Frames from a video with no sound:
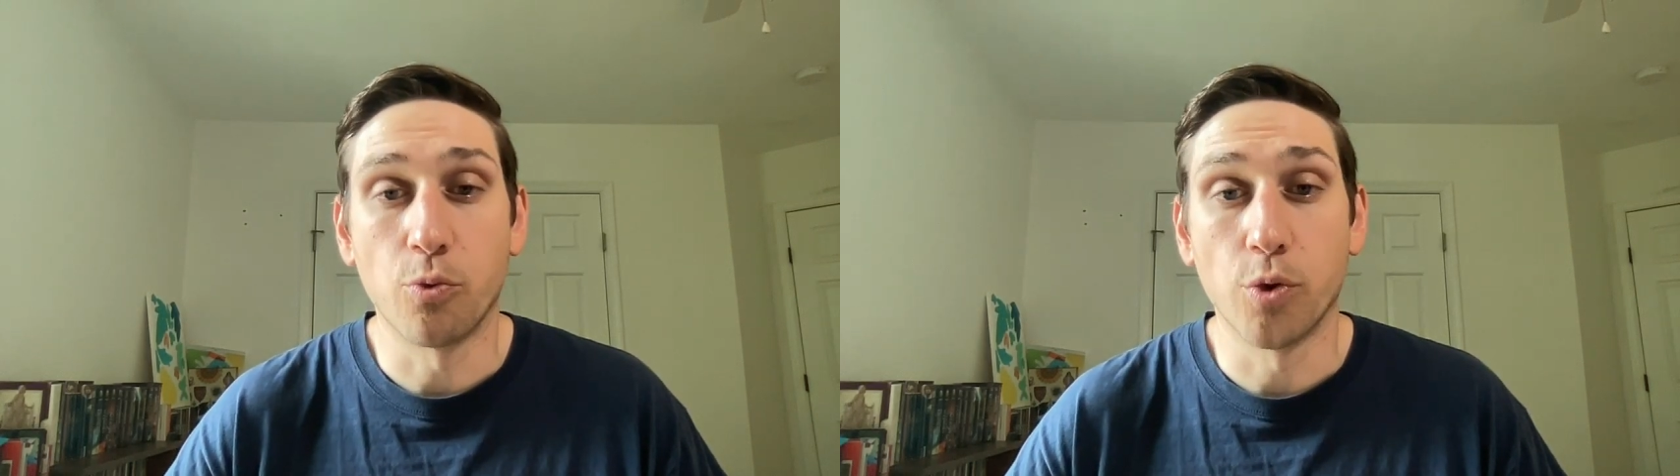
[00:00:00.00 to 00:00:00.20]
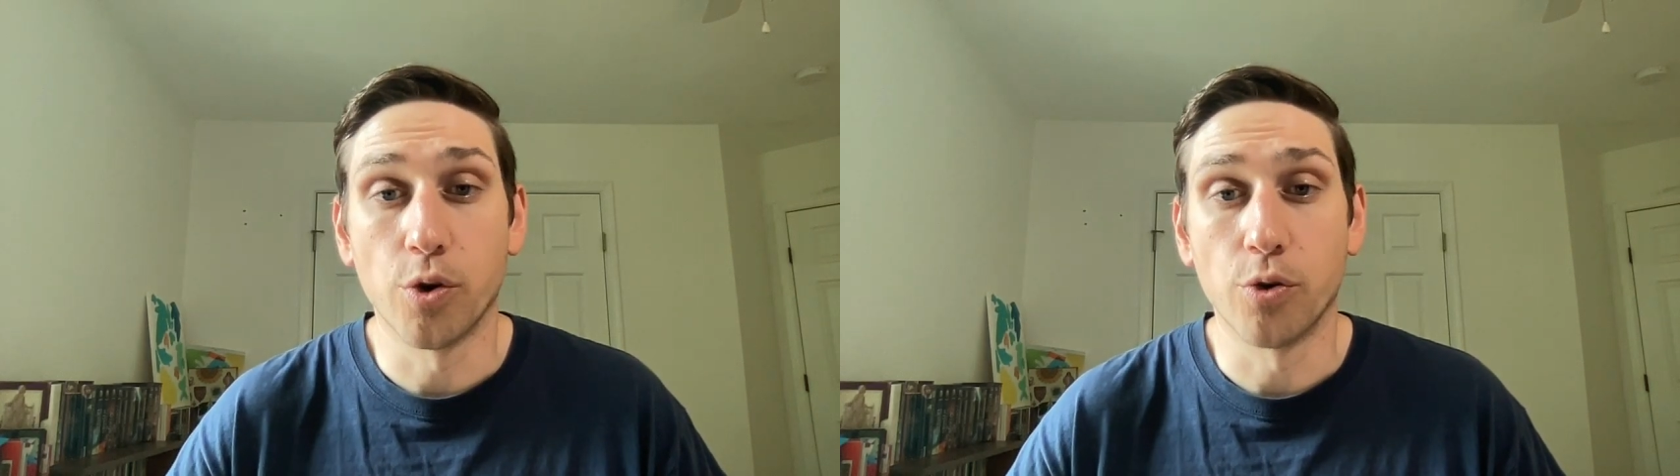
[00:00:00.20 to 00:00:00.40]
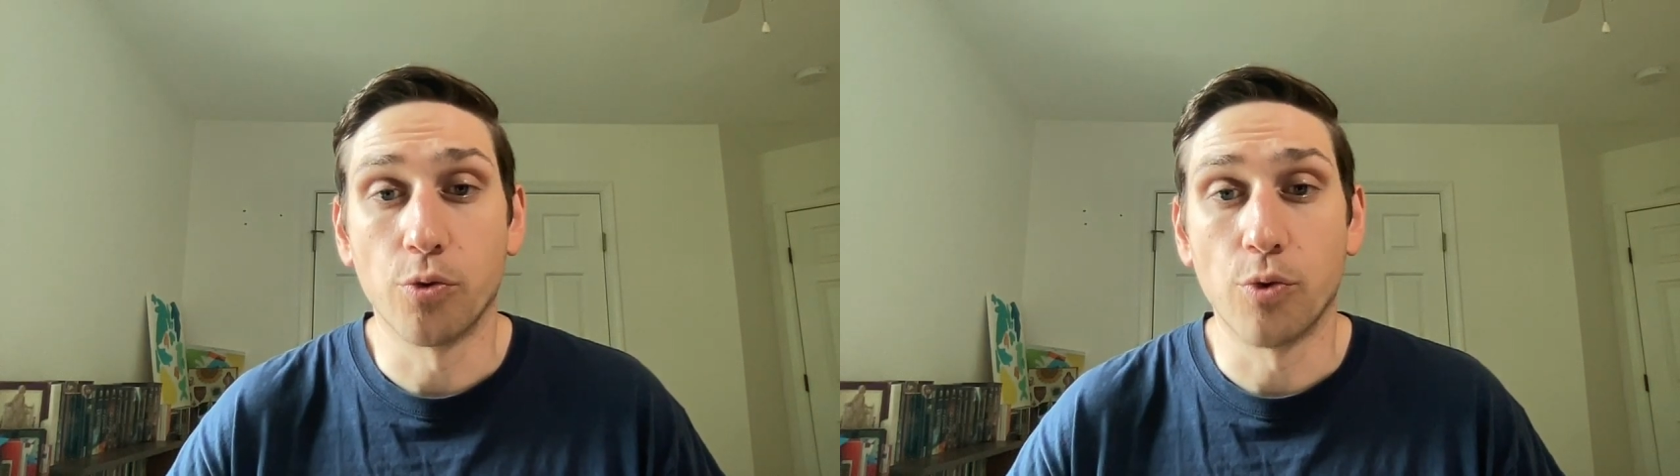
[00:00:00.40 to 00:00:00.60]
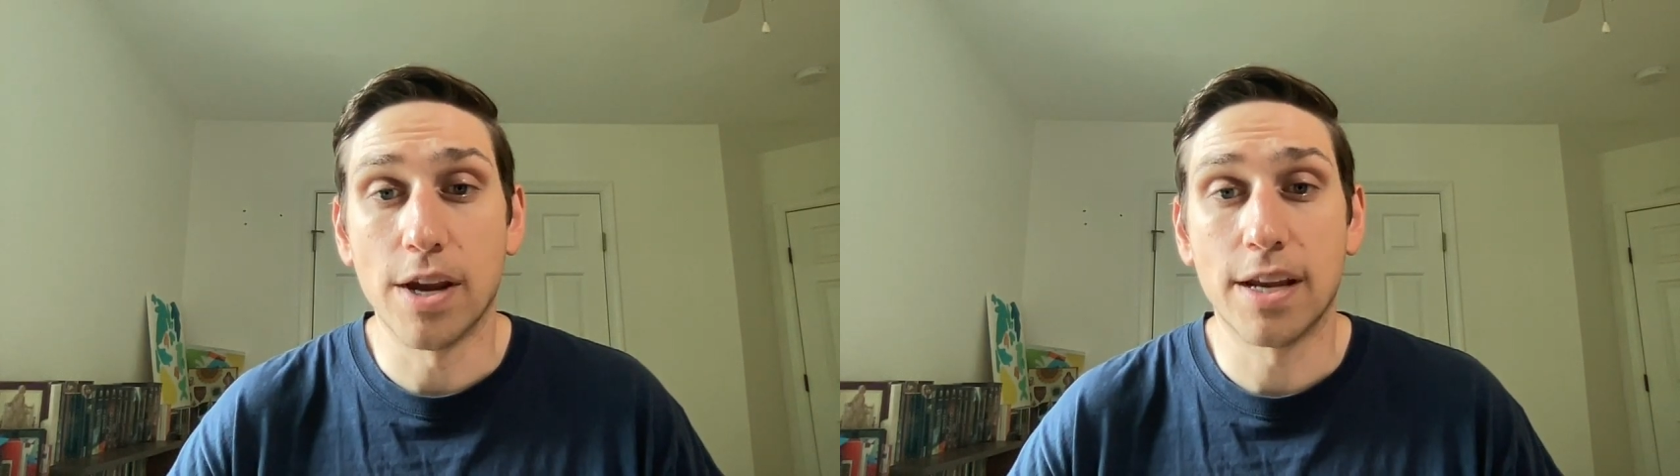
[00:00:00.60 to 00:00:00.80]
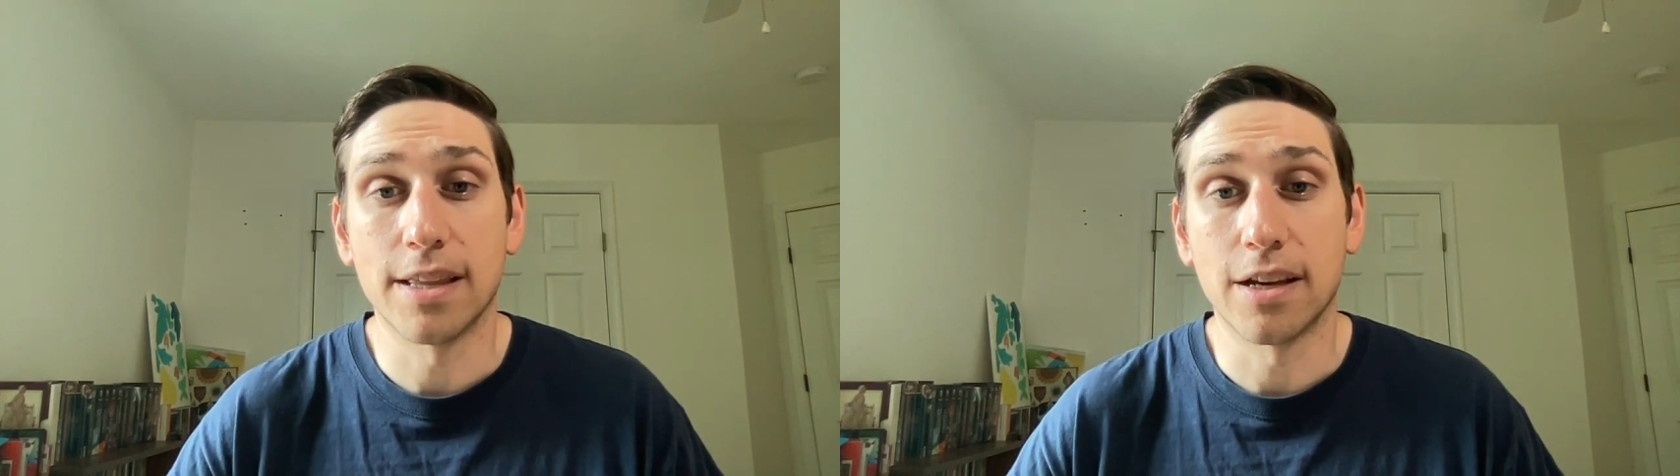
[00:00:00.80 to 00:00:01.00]
we're
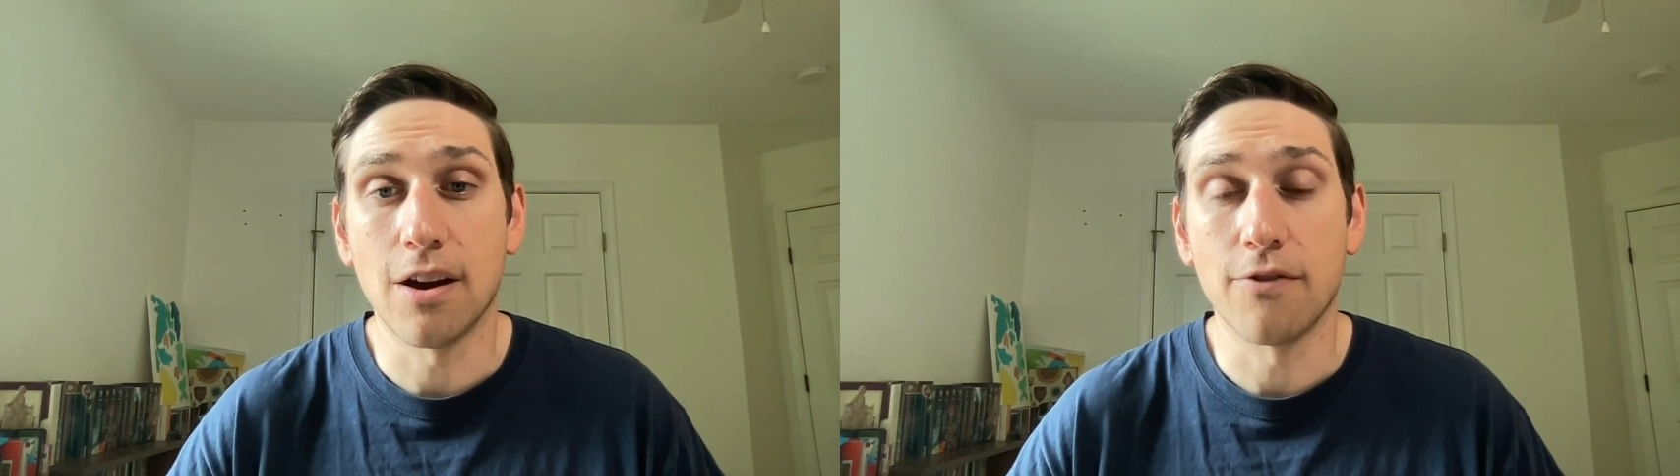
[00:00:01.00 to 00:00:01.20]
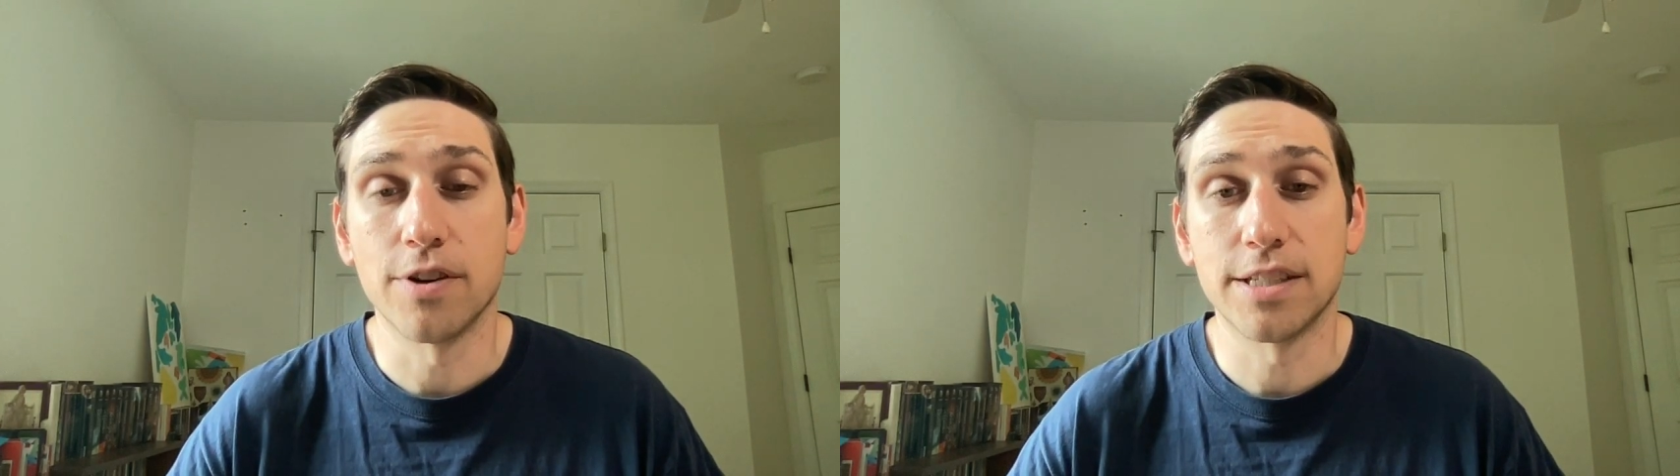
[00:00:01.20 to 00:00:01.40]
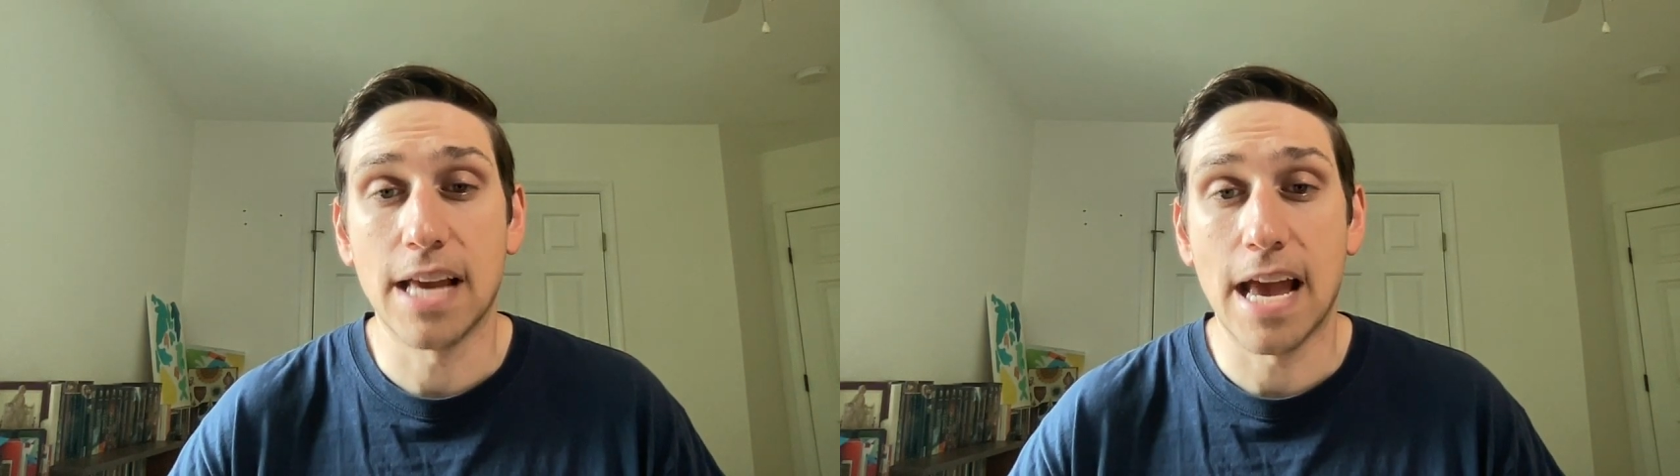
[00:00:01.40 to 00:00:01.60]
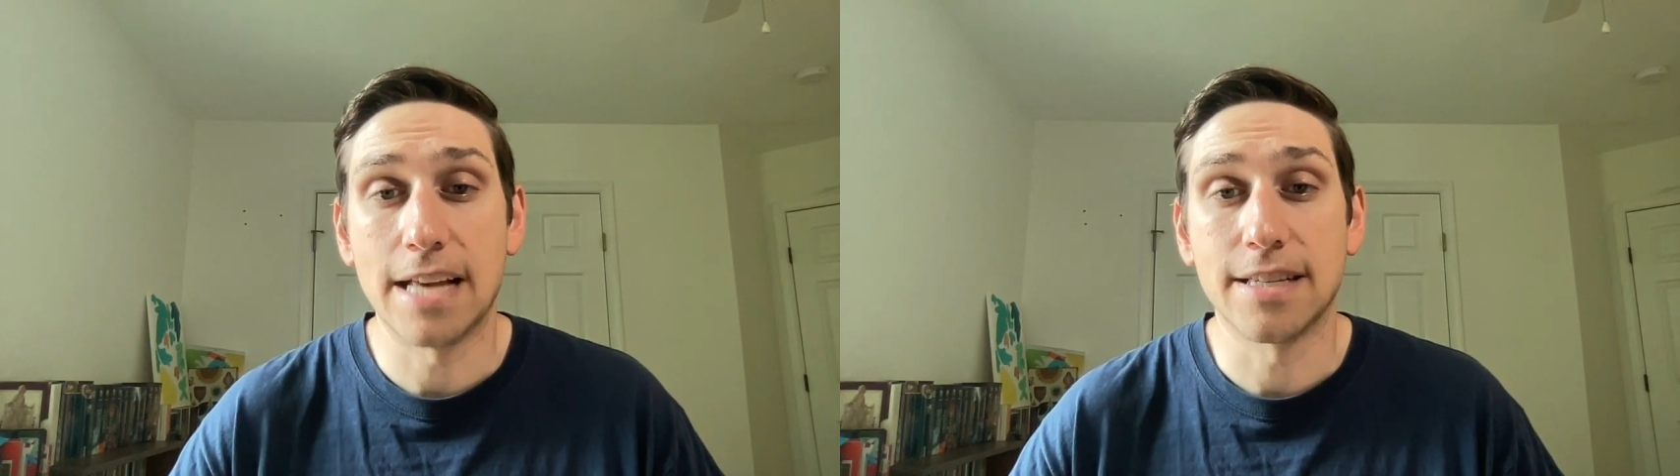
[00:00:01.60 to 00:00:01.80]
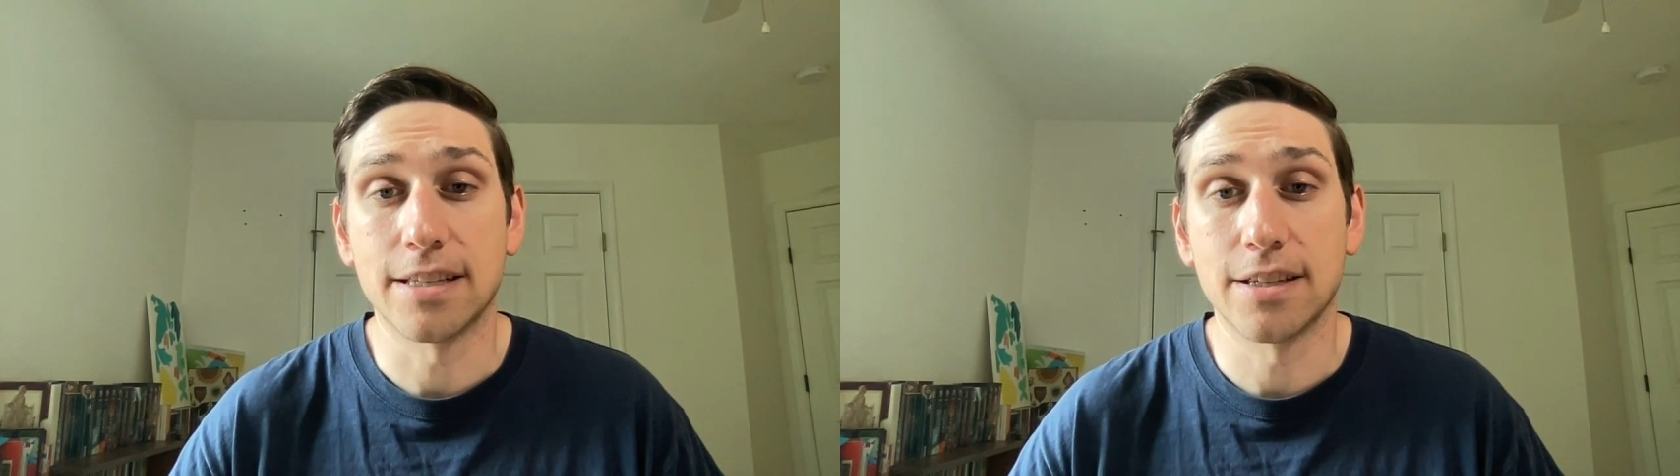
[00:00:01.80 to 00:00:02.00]
ranking the conference
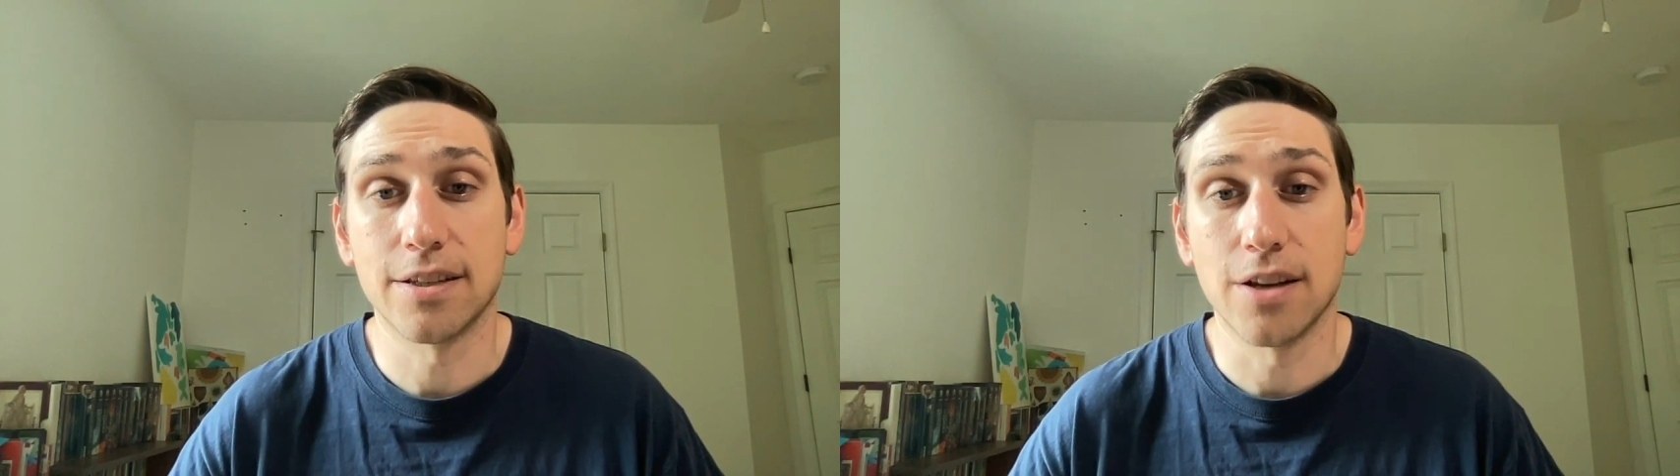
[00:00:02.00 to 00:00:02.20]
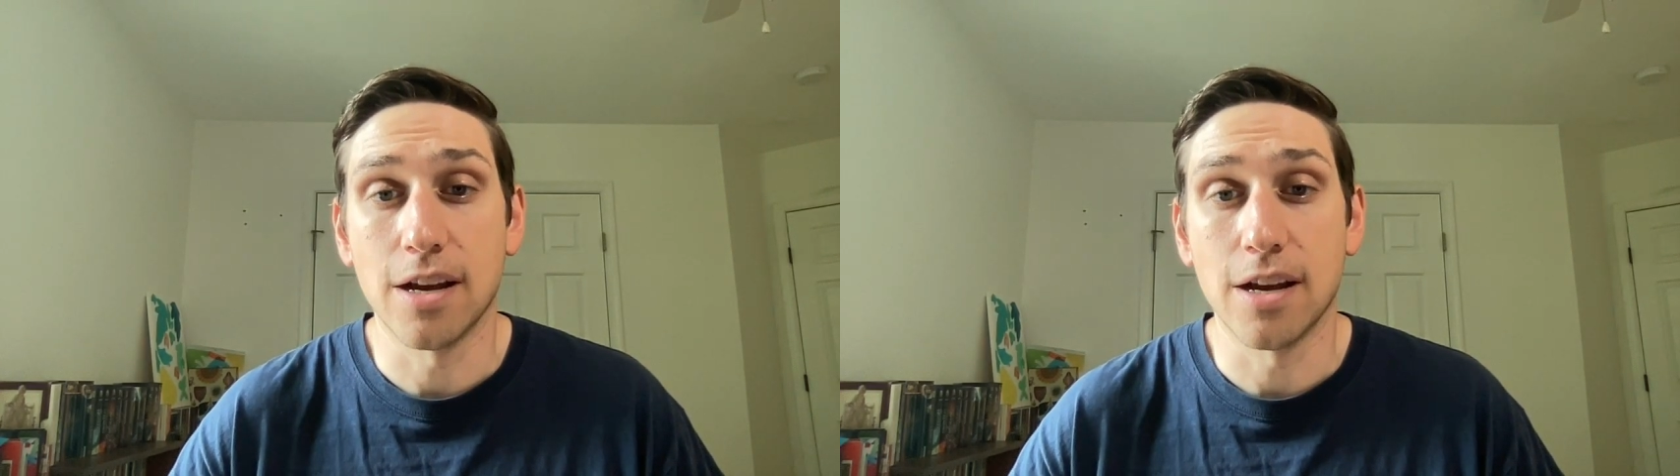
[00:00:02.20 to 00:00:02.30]
as it's